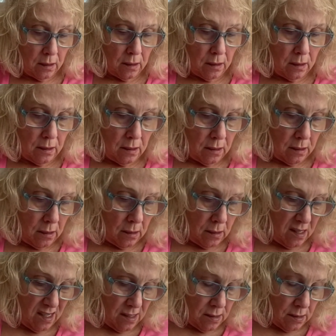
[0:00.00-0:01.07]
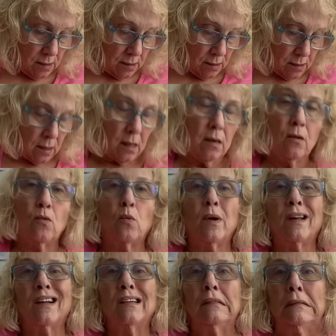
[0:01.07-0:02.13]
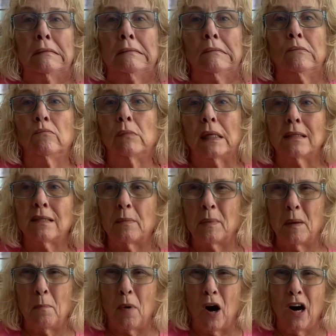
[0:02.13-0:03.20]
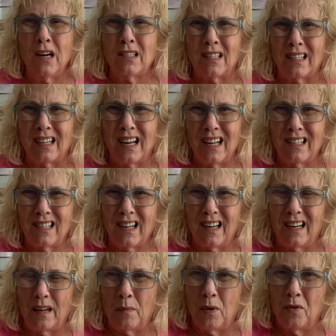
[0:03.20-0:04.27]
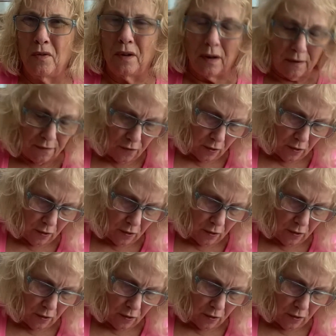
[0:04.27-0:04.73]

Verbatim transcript: I don't want to mess up the box in case I end up using it for